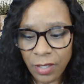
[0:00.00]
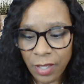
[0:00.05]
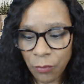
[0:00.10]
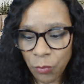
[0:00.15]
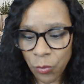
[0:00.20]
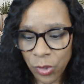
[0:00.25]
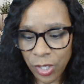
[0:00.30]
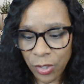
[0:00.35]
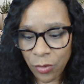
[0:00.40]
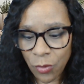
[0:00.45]

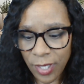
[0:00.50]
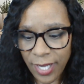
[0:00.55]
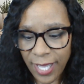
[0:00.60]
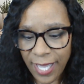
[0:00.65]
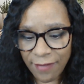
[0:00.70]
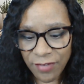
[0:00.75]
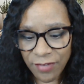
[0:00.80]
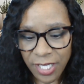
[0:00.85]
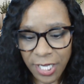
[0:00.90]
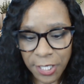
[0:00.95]
we're going to
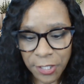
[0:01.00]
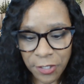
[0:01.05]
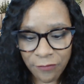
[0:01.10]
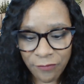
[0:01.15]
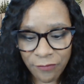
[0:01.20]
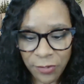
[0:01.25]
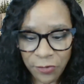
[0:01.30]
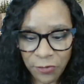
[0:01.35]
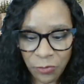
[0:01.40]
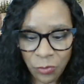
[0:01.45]
have an
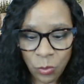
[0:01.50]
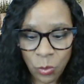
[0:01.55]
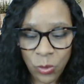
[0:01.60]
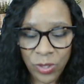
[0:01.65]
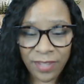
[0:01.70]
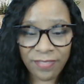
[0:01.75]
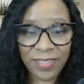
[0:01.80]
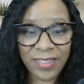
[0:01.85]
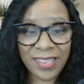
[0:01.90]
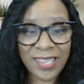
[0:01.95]
interview
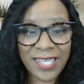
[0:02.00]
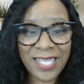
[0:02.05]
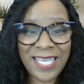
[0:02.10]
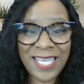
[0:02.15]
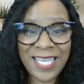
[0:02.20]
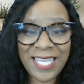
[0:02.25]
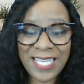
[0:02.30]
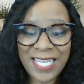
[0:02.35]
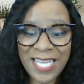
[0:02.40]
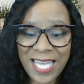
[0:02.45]
with
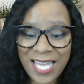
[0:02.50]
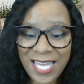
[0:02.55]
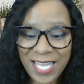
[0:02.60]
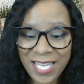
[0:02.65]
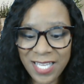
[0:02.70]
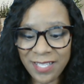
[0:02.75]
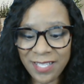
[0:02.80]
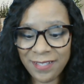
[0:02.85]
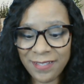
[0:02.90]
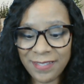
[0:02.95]
Lynn
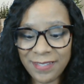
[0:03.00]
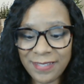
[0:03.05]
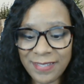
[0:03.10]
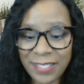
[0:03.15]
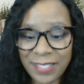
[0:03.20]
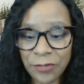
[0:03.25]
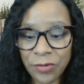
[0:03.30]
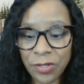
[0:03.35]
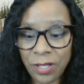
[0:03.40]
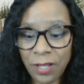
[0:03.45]

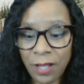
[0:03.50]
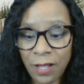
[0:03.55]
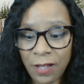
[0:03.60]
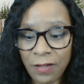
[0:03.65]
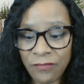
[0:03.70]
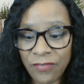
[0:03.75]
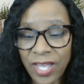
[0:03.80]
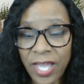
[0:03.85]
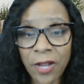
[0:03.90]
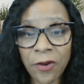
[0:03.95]

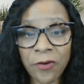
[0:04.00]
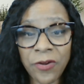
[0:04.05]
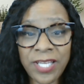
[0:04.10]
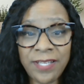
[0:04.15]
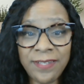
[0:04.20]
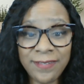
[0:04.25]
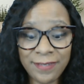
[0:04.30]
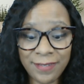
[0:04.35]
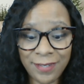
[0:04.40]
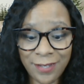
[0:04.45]
Cedarloff
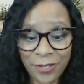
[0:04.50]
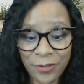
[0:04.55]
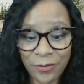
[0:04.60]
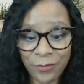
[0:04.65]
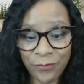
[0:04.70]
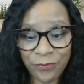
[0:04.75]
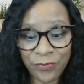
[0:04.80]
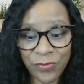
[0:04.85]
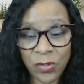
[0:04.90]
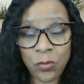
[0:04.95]

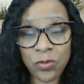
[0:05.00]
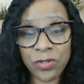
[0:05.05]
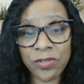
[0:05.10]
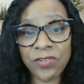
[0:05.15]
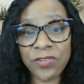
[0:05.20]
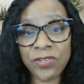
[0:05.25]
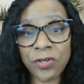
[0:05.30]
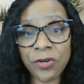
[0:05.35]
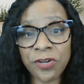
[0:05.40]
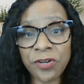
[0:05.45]
Aristo, who is a
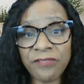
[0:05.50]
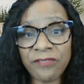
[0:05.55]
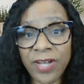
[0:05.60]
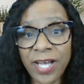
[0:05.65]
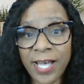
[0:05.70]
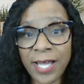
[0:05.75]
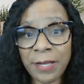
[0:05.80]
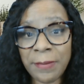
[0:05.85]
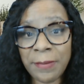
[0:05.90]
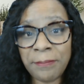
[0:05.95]

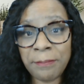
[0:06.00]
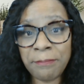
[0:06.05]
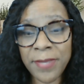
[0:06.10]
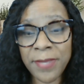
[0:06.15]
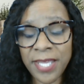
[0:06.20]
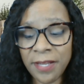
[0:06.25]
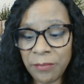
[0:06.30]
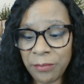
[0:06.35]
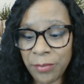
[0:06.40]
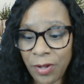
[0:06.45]
certified
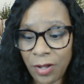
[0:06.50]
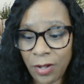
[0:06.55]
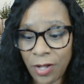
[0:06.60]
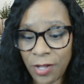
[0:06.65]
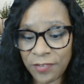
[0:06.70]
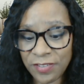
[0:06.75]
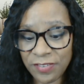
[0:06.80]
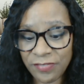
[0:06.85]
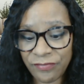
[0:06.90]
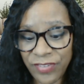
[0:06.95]

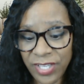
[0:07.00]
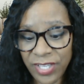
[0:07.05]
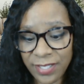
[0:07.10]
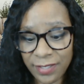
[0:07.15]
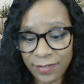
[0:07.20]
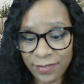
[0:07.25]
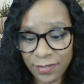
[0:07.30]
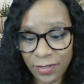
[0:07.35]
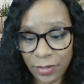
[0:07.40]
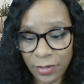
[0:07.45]
menopause
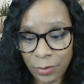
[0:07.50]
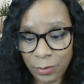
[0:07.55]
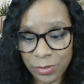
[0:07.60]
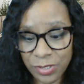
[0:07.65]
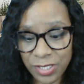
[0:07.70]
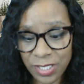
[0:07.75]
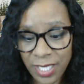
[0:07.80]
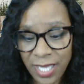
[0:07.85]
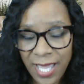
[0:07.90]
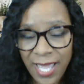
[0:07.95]
fitness
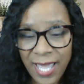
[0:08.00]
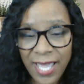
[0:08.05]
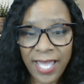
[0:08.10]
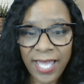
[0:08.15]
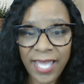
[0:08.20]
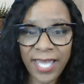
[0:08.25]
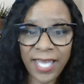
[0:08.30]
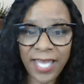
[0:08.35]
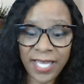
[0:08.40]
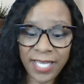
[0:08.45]
coach,
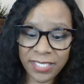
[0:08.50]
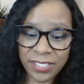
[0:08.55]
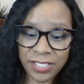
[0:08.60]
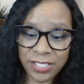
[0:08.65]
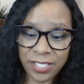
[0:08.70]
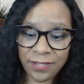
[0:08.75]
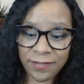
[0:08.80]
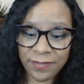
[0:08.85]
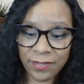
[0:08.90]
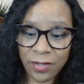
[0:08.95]
and
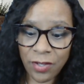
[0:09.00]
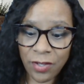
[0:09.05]
she's the